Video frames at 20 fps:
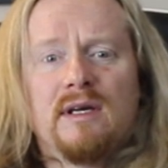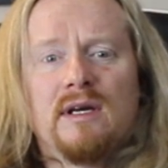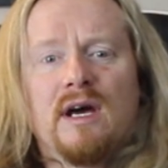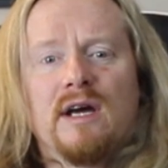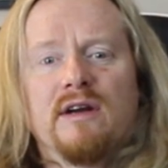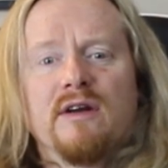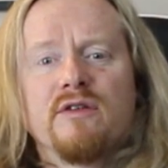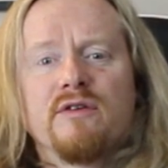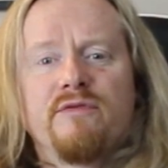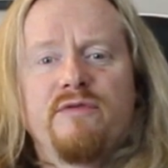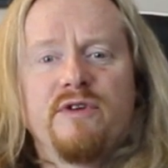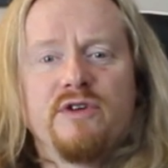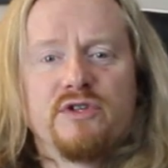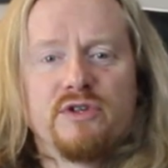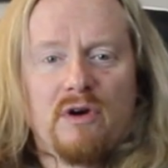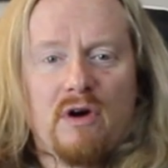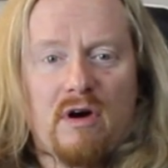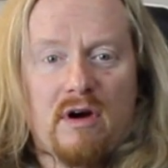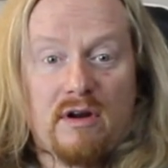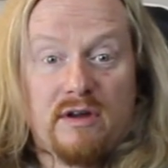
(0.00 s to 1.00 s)
Another
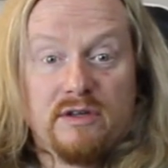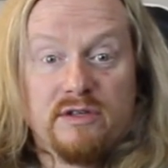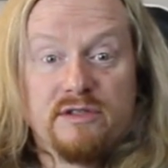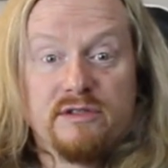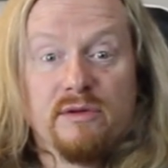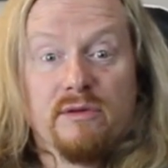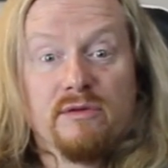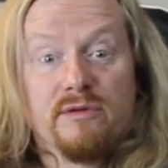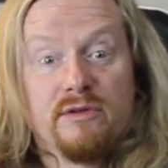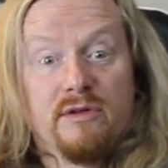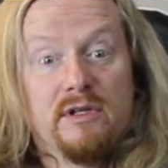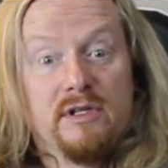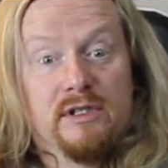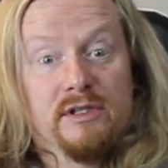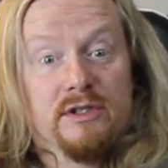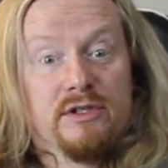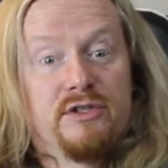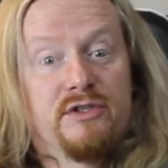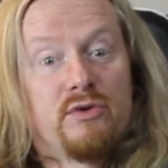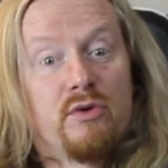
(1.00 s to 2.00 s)
feature ARC is
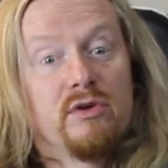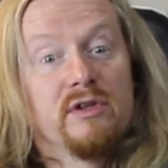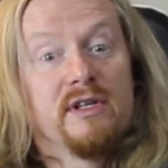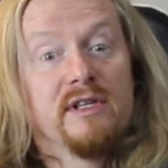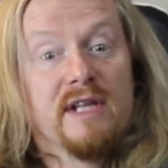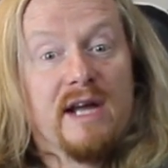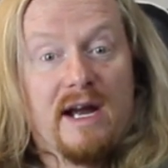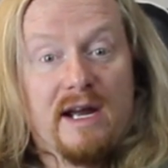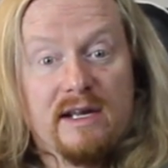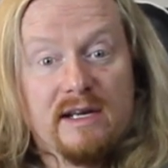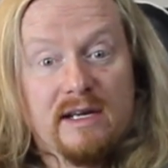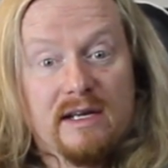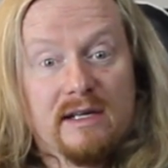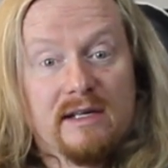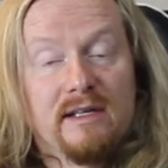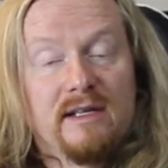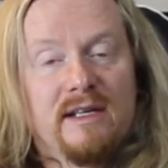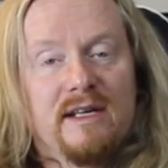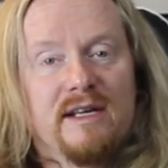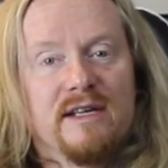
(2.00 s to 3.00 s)
sorely lacking
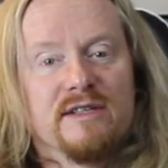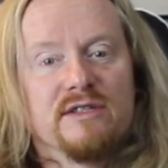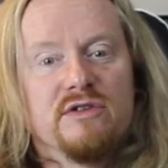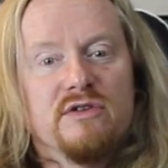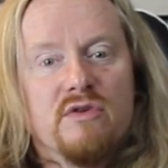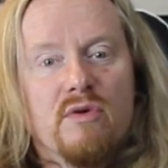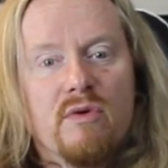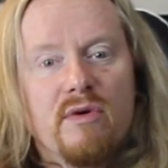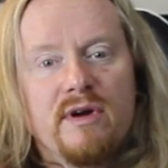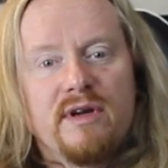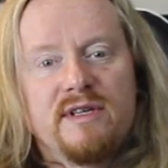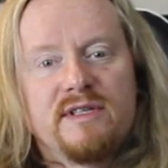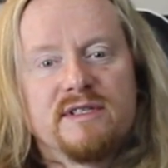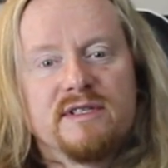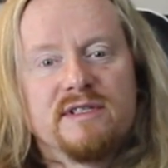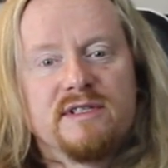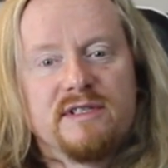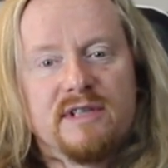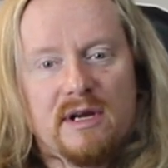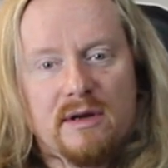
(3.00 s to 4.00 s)
is noise
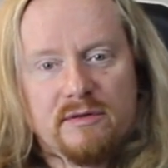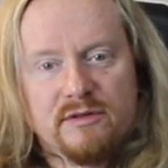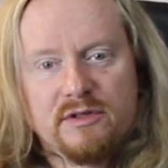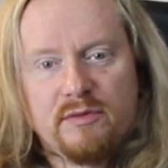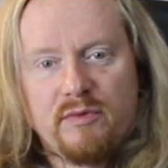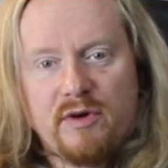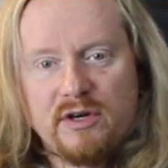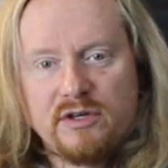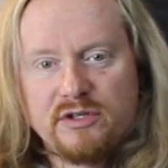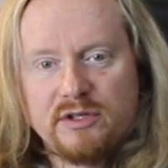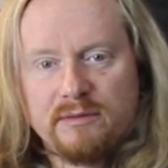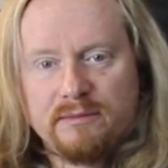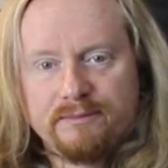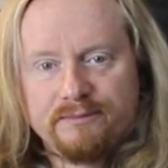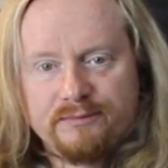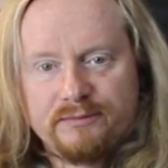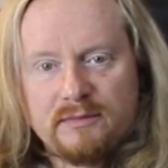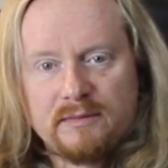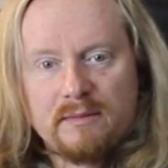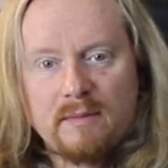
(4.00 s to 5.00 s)
and sound suppression.
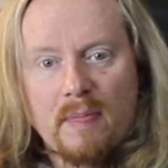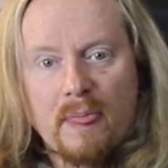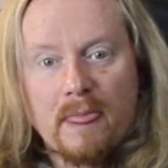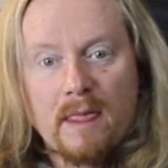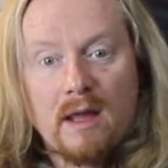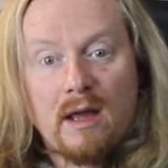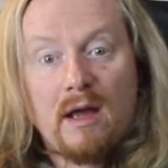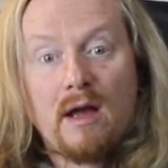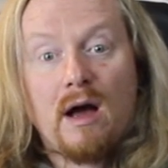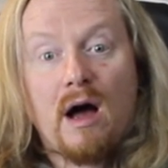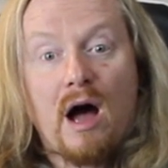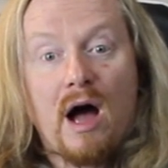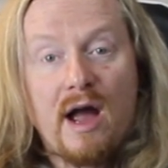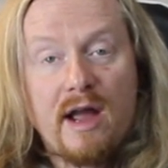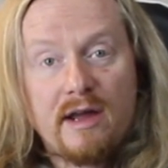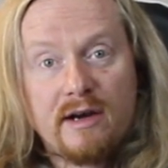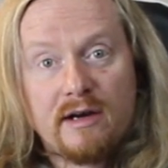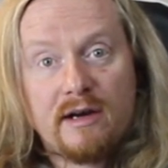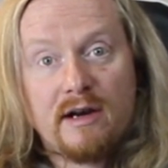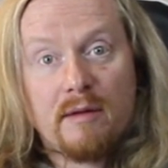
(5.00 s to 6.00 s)
I
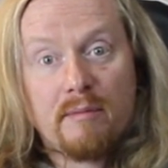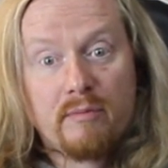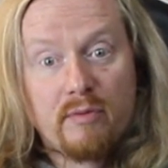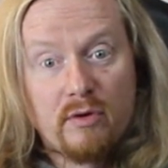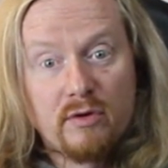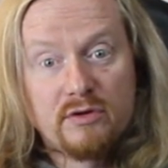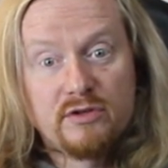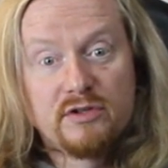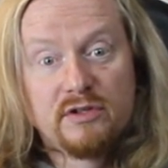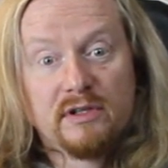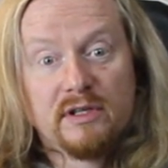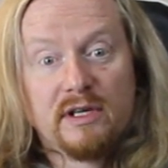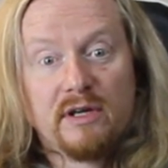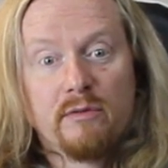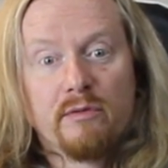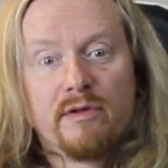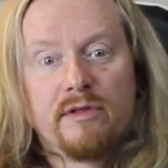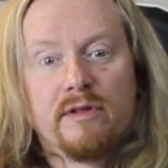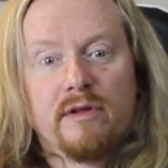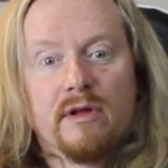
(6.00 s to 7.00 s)
ended up personally
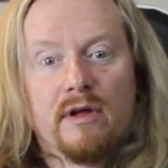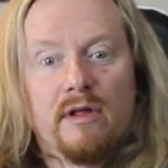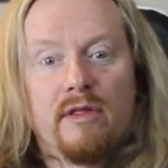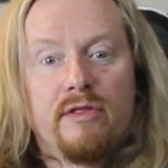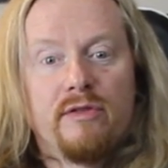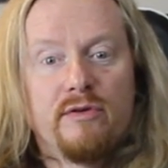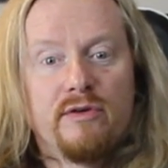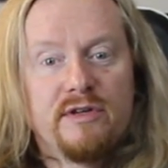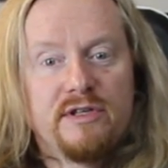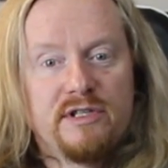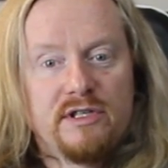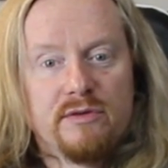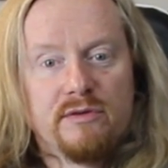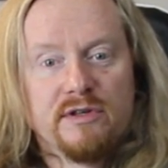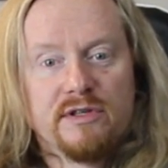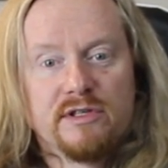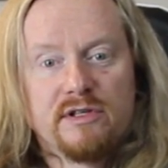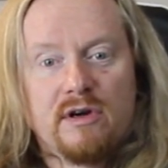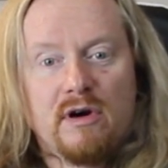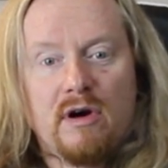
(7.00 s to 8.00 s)
with a 30
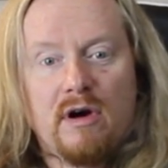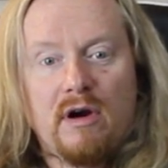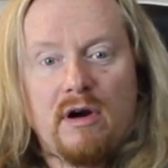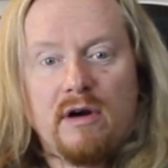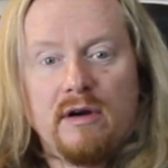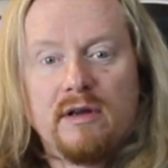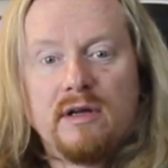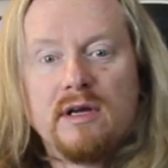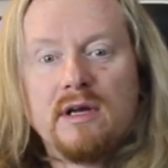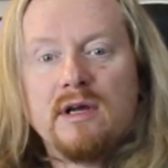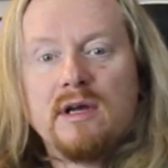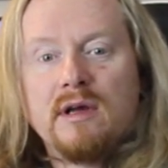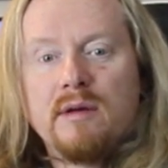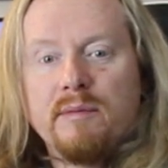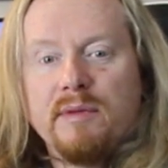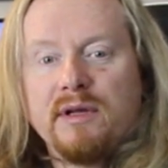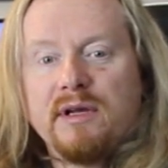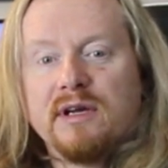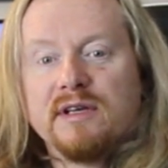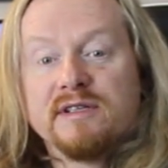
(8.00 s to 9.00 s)
series card
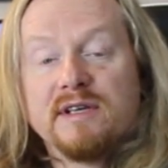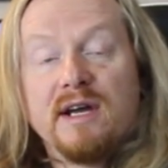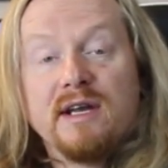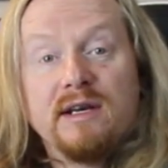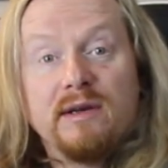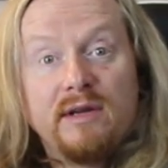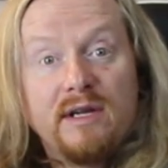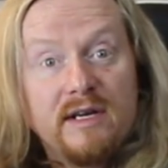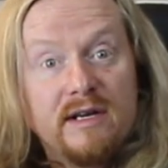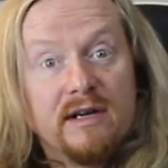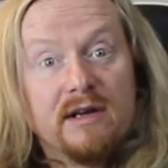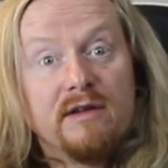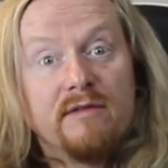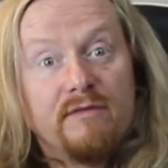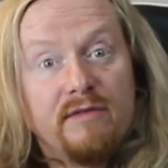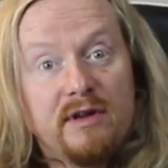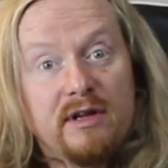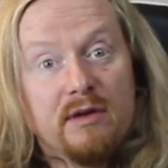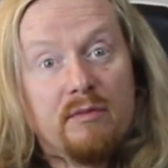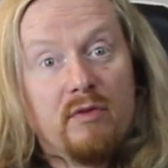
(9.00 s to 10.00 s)
because I needed
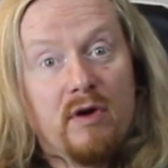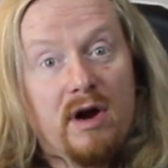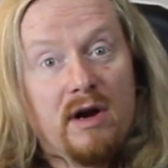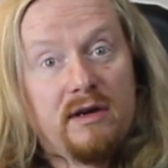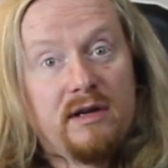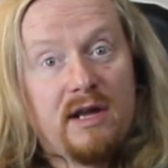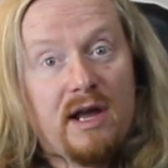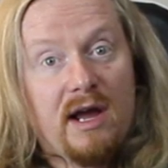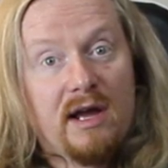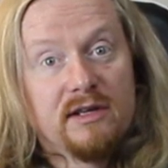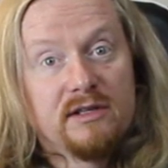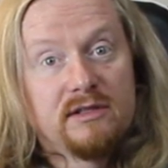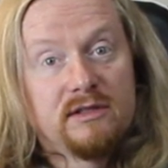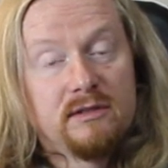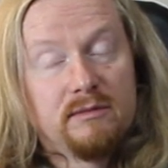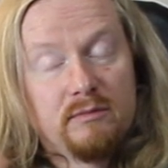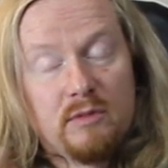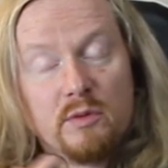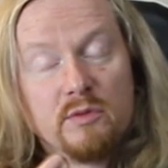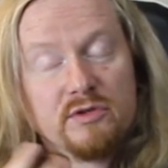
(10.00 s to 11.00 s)
NVIDIA Broadcast.
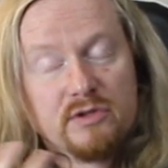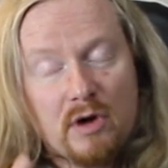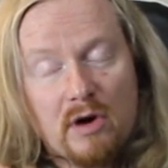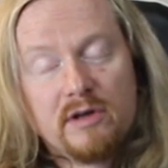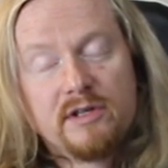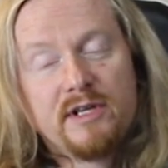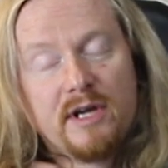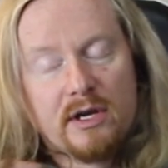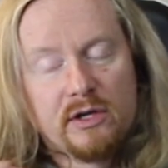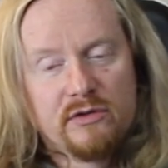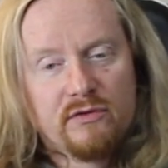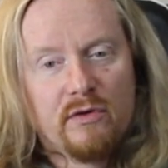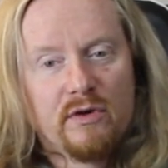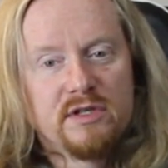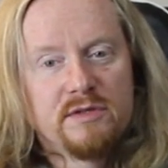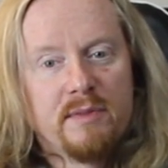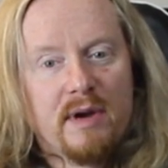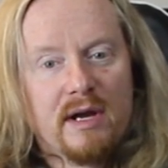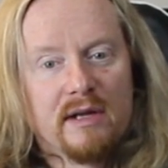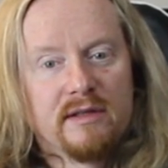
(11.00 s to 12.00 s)
It was RTX voice
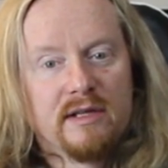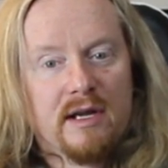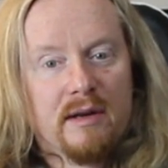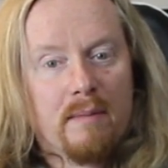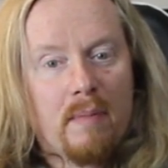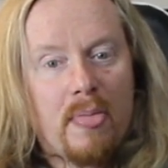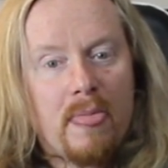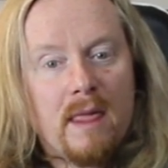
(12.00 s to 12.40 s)
back then.